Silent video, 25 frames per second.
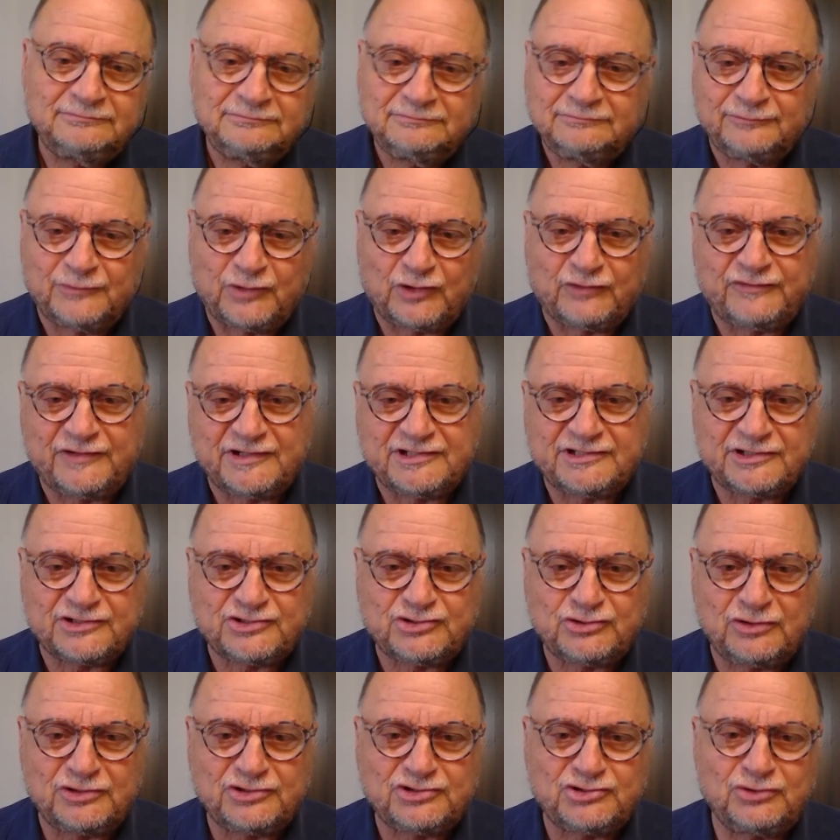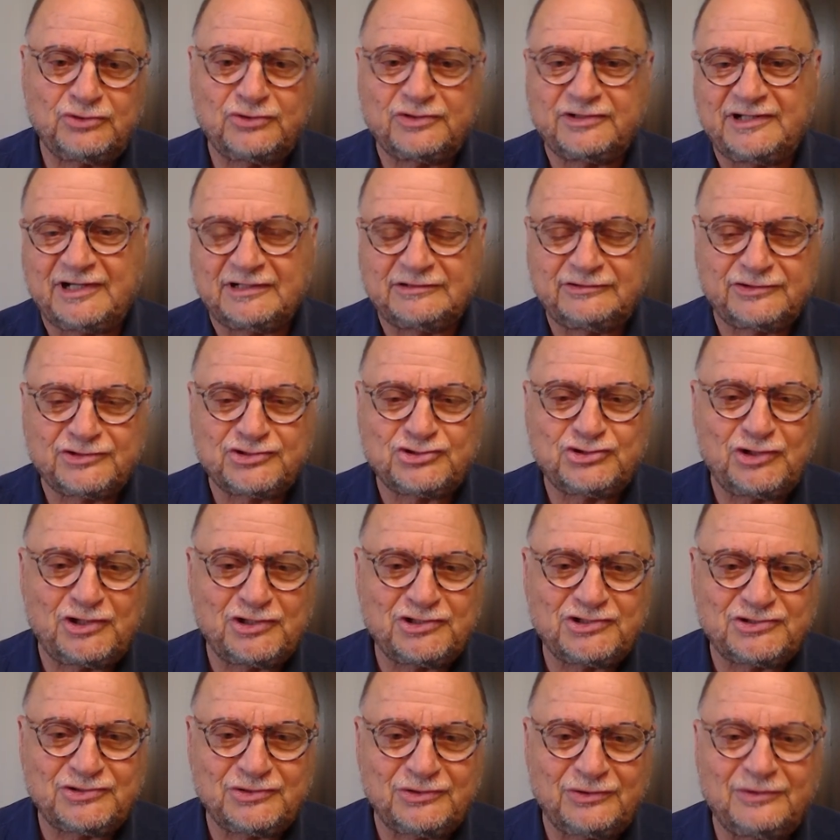Professor so-and-so or Dr.
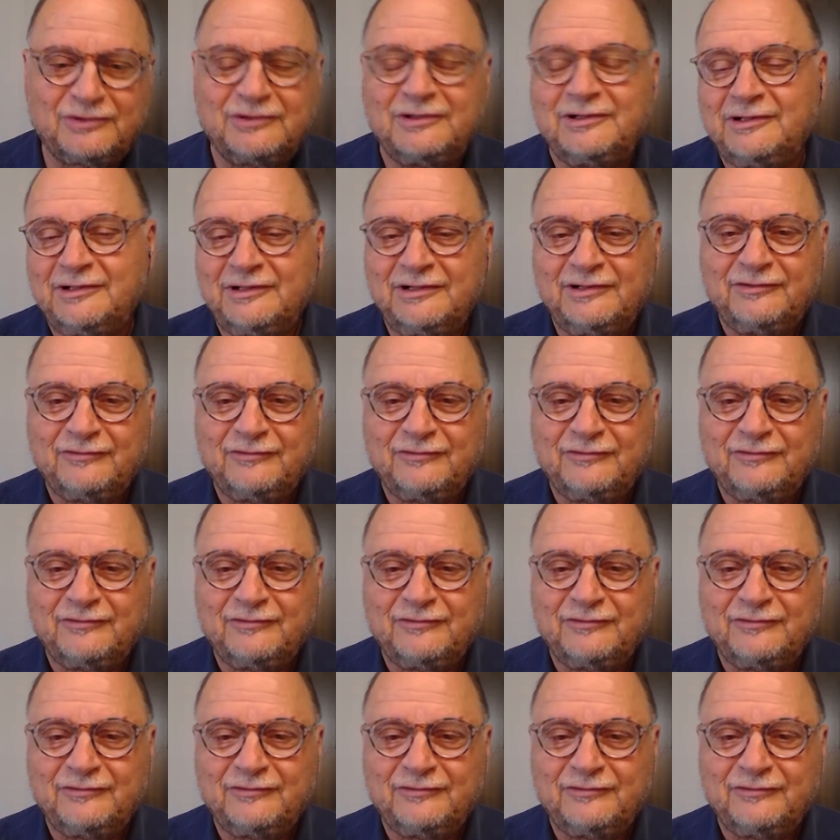so-and-so